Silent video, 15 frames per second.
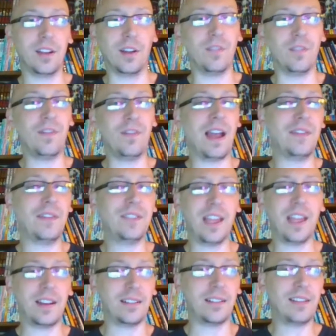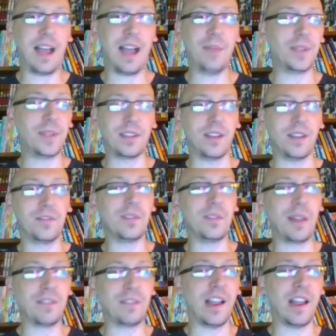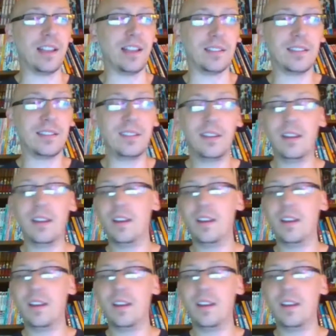5, 10 copies of to my friends.